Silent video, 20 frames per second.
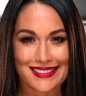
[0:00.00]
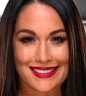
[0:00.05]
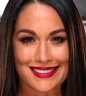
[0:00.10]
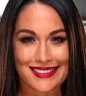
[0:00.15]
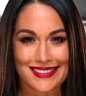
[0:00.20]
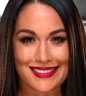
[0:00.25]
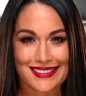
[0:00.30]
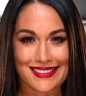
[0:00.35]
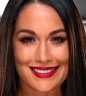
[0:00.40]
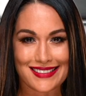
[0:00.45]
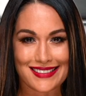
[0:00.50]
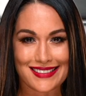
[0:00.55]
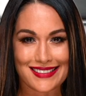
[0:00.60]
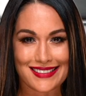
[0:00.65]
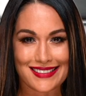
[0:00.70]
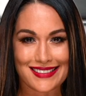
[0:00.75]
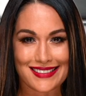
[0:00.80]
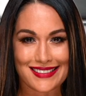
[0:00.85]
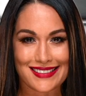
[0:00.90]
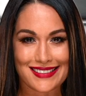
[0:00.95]

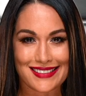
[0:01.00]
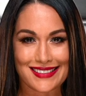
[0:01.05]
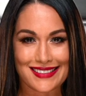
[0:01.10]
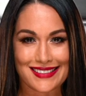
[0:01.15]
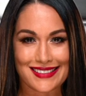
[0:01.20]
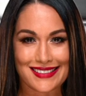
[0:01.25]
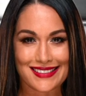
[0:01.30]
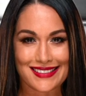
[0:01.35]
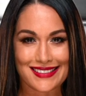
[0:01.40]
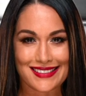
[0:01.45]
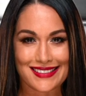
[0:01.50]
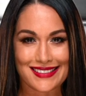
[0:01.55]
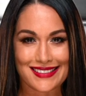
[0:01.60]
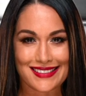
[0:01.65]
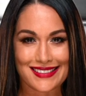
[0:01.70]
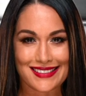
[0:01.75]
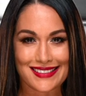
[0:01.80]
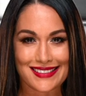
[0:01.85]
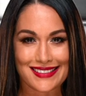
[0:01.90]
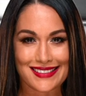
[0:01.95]

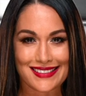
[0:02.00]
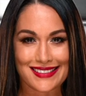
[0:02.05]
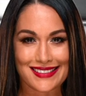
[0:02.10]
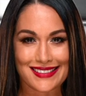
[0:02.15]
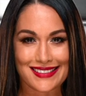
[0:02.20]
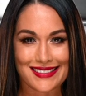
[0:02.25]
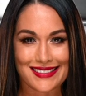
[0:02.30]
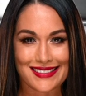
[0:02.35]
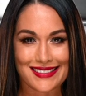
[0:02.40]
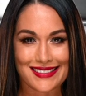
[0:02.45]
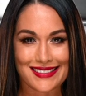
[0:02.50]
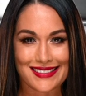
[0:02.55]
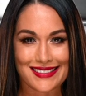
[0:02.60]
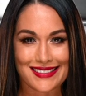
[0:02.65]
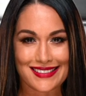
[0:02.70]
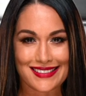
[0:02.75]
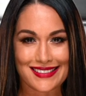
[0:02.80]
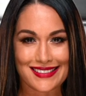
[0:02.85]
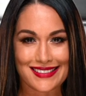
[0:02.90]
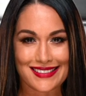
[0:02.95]

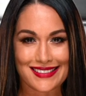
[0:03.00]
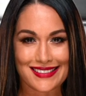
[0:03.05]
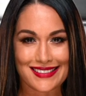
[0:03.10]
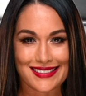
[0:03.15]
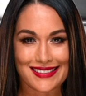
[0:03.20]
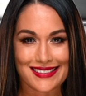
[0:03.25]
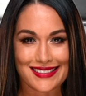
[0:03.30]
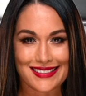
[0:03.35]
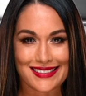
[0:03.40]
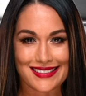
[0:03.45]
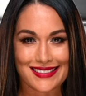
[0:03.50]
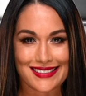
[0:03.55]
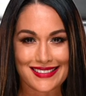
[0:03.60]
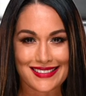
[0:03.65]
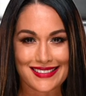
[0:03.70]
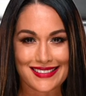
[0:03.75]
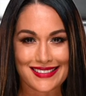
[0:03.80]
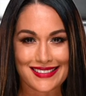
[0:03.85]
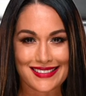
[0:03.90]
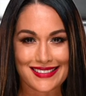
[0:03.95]

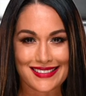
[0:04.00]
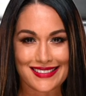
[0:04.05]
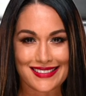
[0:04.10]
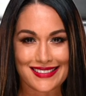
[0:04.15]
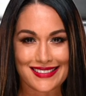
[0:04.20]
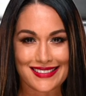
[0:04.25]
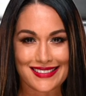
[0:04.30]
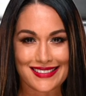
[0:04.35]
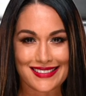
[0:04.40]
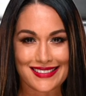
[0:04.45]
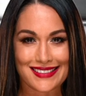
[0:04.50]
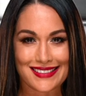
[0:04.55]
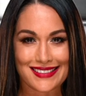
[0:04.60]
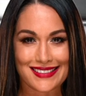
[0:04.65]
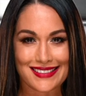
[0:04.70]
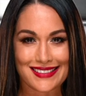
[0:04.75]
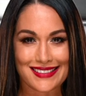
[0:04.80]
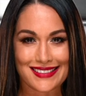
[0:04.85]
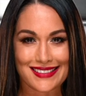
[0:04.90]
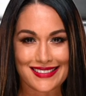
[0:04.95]

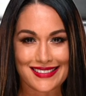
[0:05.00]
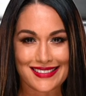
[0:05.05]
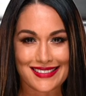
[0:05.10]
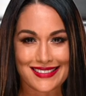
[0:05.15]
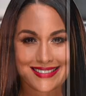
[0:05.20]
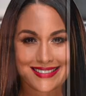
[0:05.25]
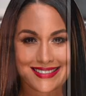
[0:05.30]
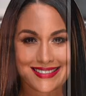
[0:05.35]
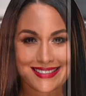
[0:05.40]
(not speaking)